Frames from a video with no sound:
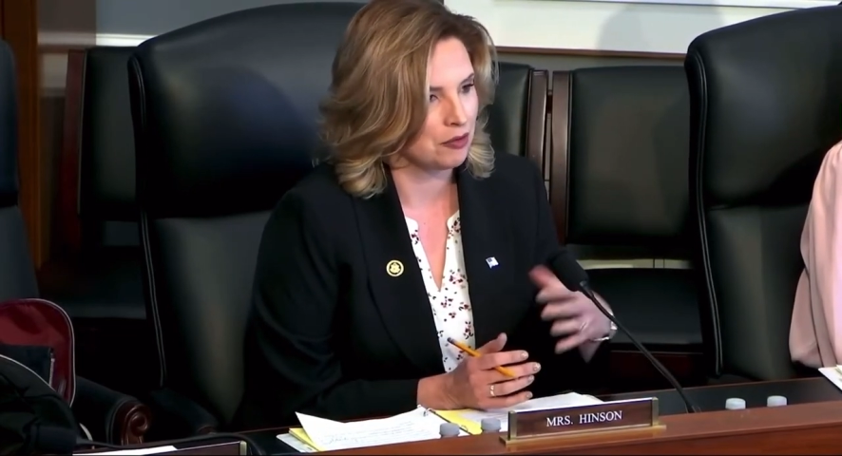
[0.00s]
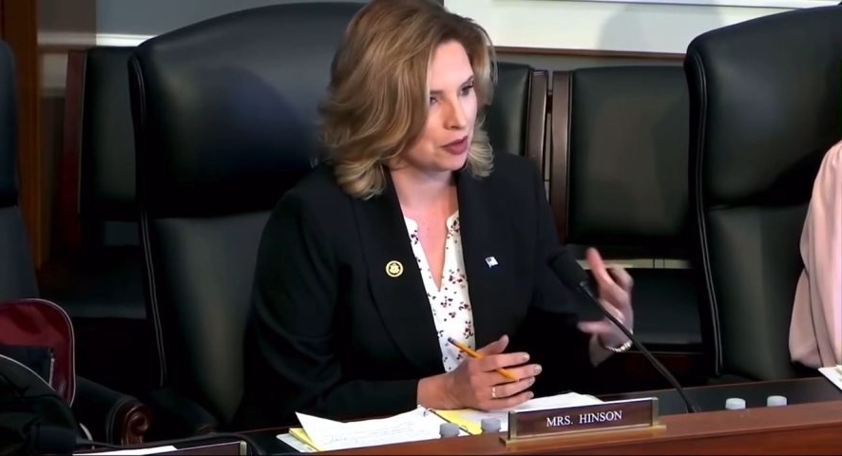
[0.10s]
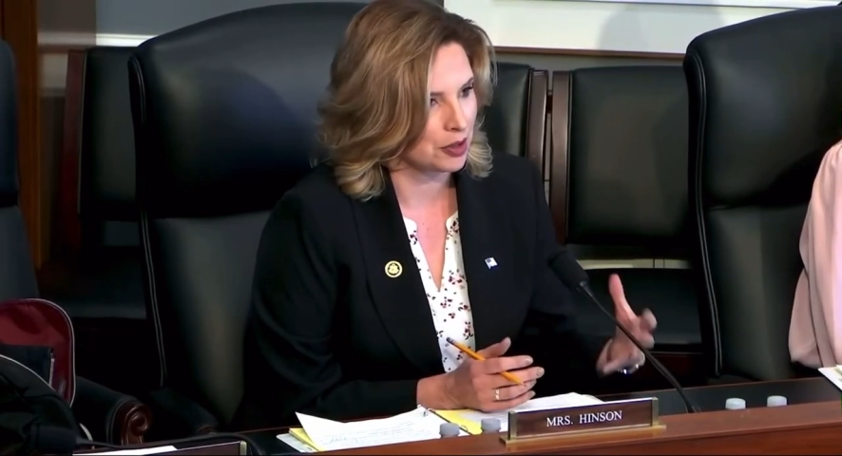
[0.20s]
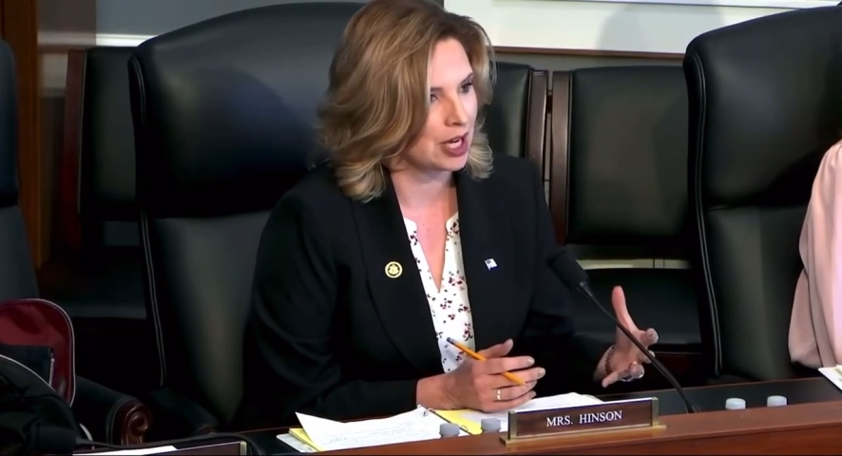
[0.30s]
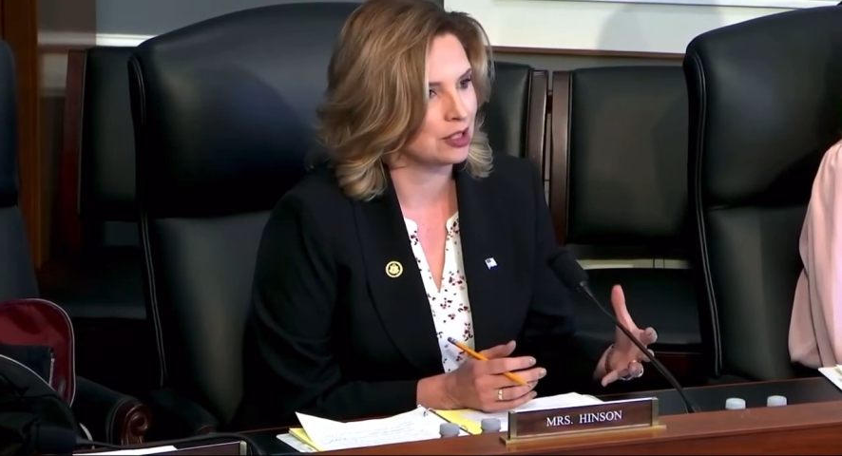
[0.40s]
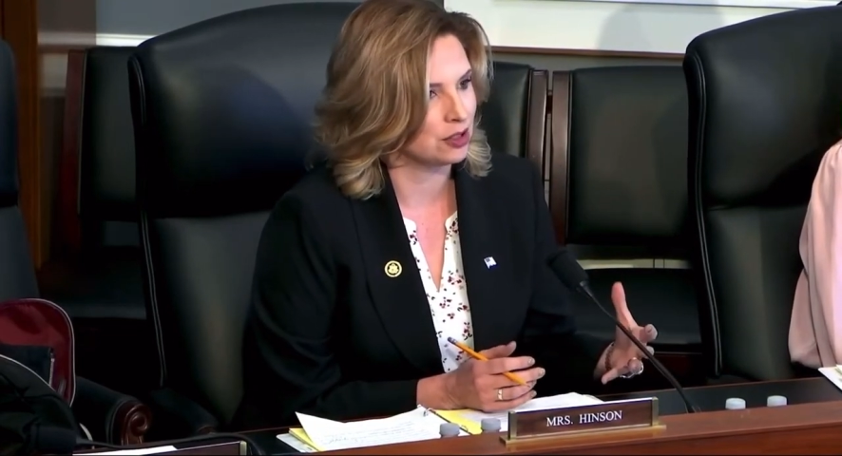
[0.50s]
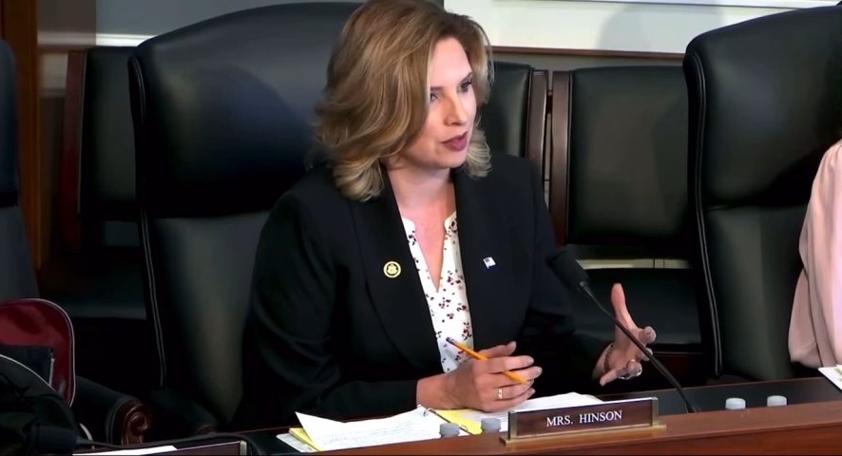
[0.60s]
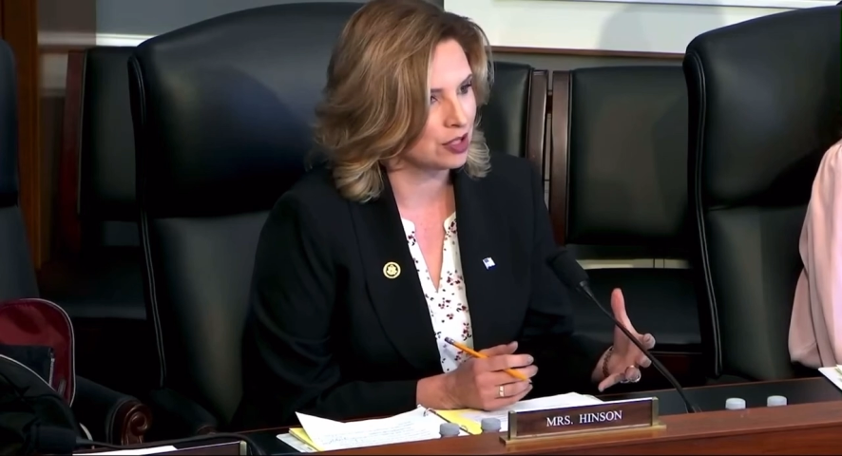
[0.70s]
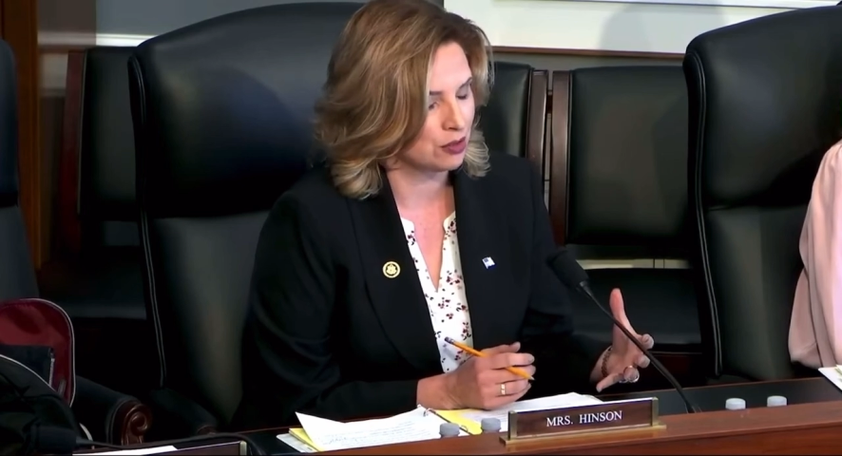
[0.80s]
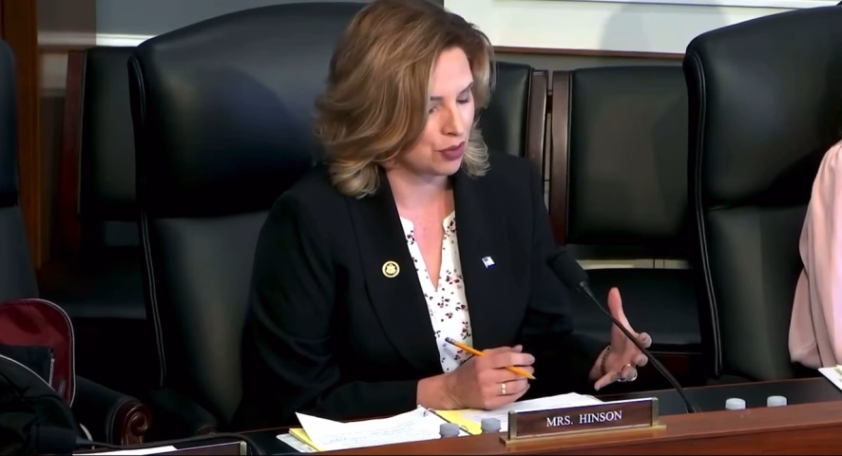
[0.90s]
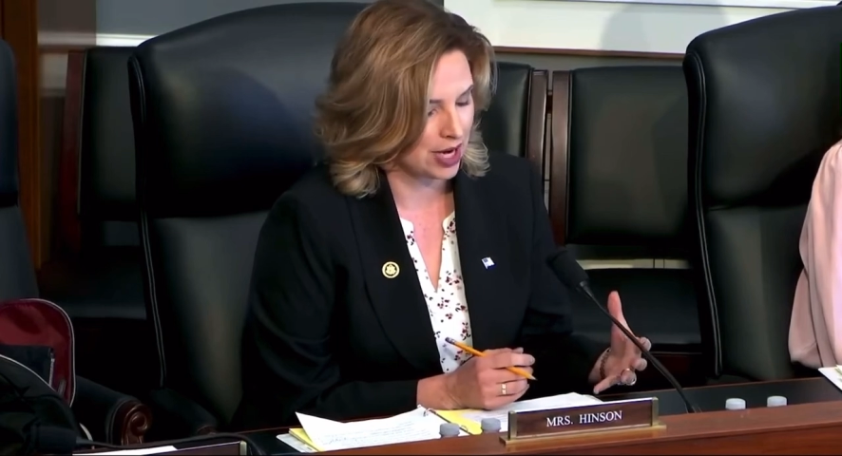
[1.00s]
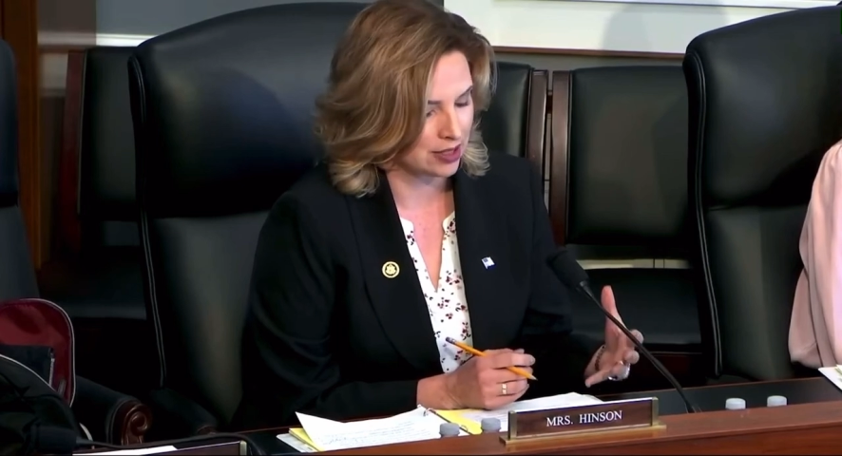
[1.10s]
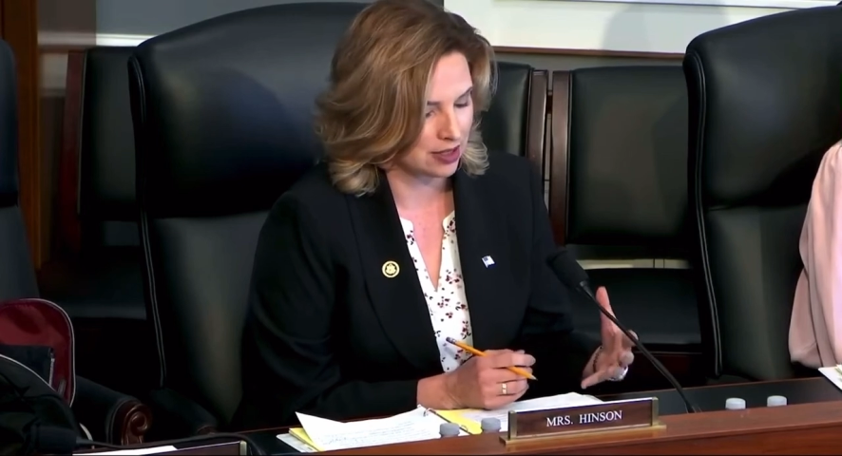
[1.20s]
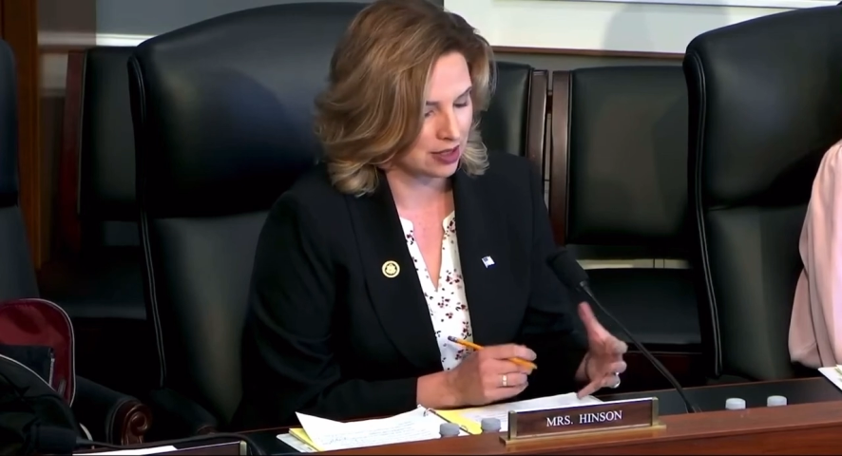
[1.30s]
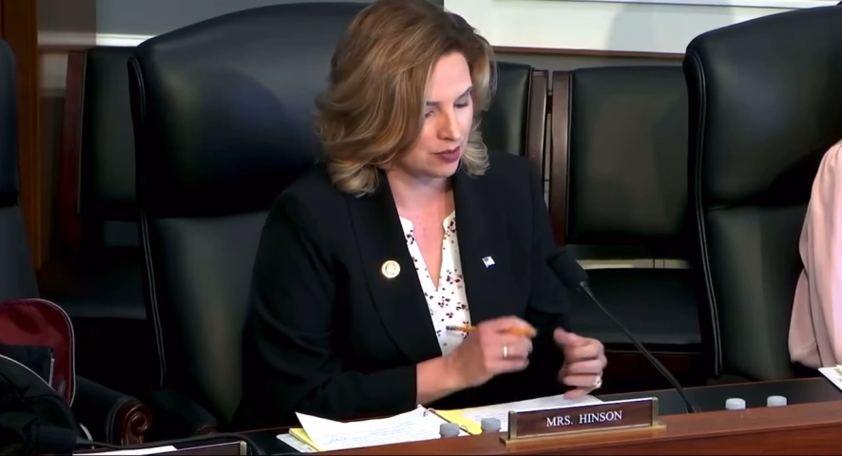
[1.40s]
their conservation
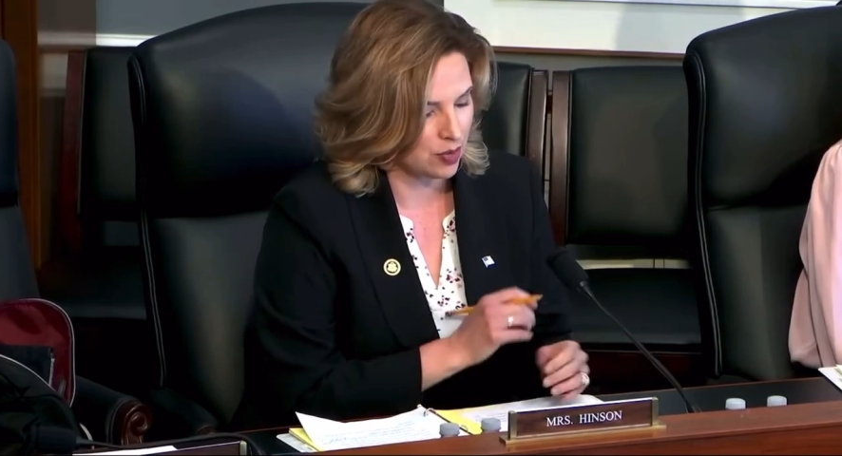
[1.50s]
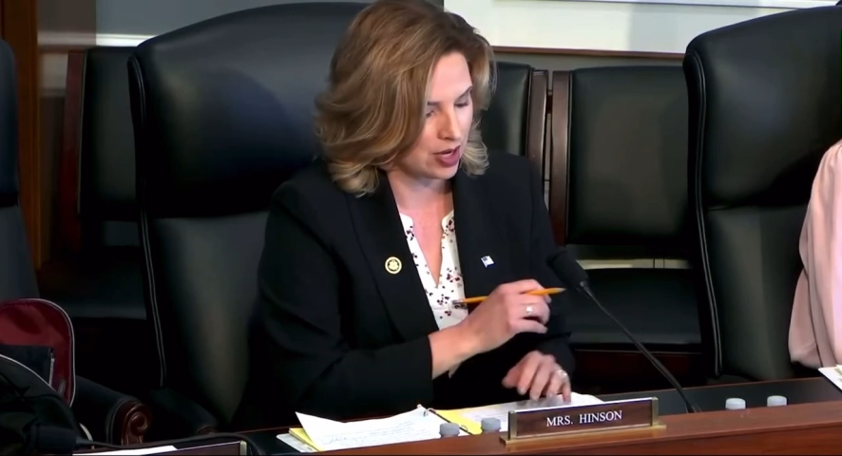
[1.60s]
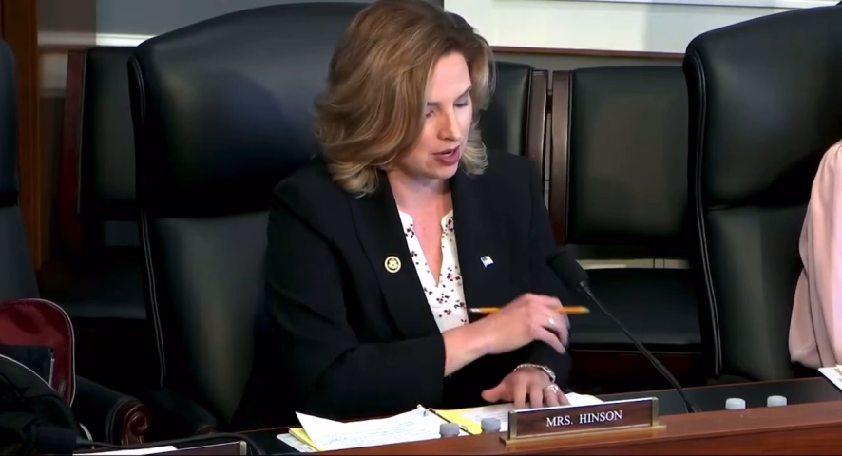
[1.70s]
practices, but